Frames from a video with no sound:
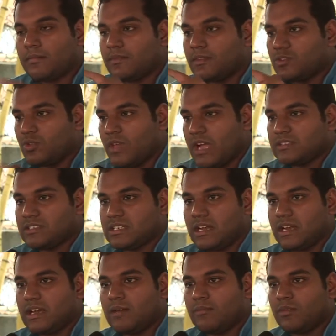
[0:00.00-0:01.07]
Suyachi
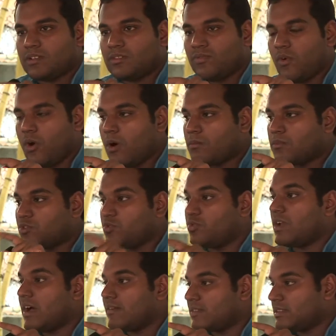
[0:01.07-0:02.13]
Kalaham was formed soon
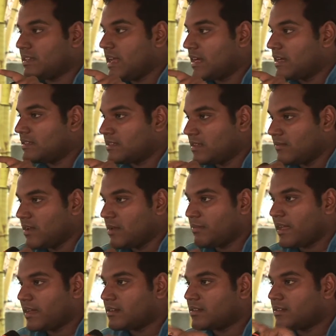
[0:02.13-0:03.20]
after the Dudley Silva
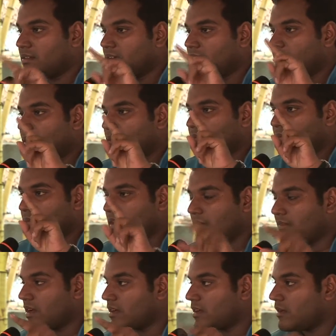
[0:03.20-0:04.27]
Pact.
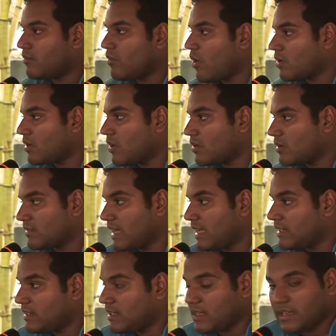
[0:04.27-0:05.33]
Navaratnam walked out of the
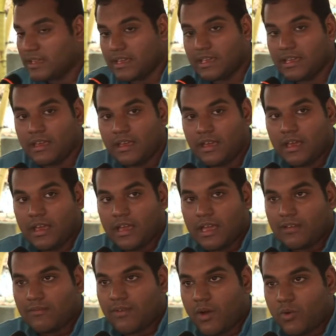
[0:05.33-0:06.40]
ITAK
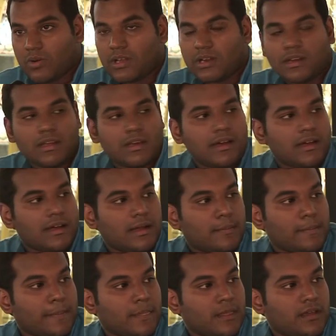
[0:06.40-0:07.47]
and founded the
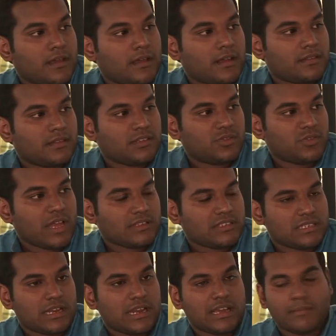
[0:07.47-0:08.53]

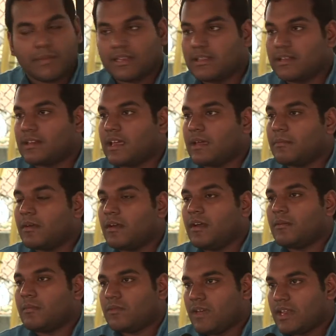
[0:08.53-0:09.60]
Suyachi Kalaham at that time.
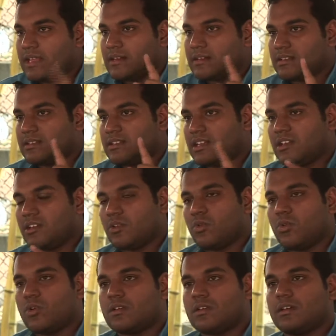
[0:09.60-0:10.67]
But very interesting to
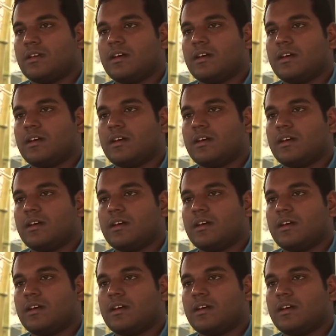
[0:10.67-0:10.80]
note,